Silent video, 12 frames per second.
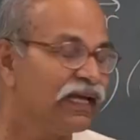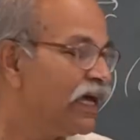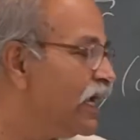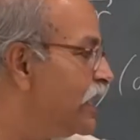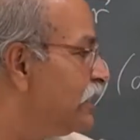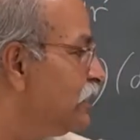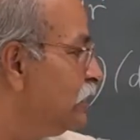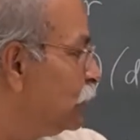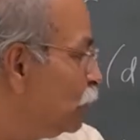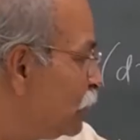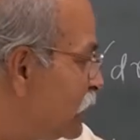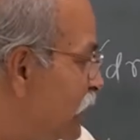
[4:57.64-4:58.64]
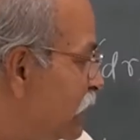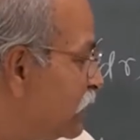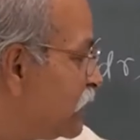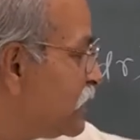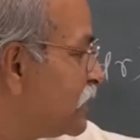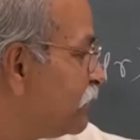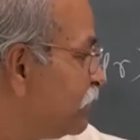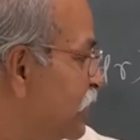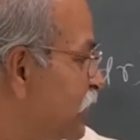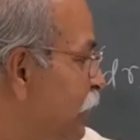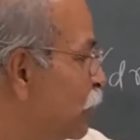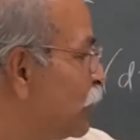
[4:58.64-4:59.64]
and using this
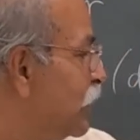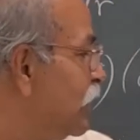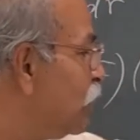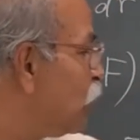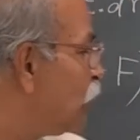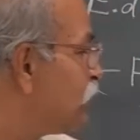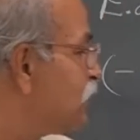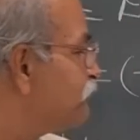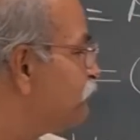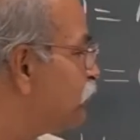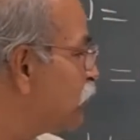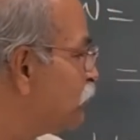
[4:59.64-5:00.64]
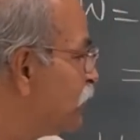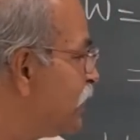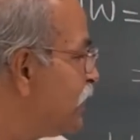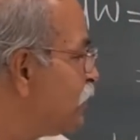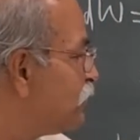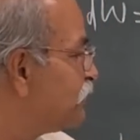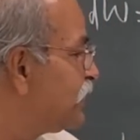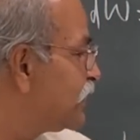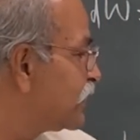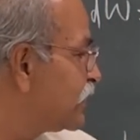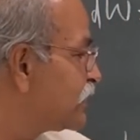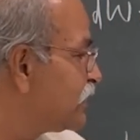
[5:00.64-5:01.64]
definition only all these formulae of
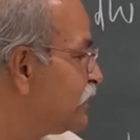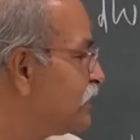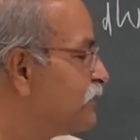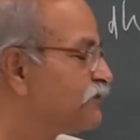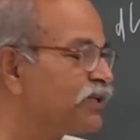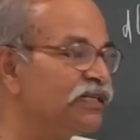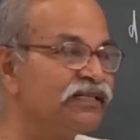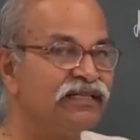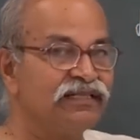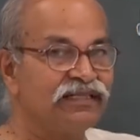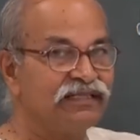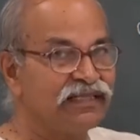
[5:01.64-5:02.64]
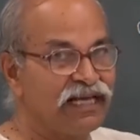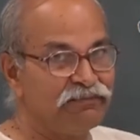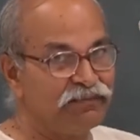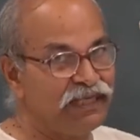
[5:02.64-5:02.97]
integration and differentiations have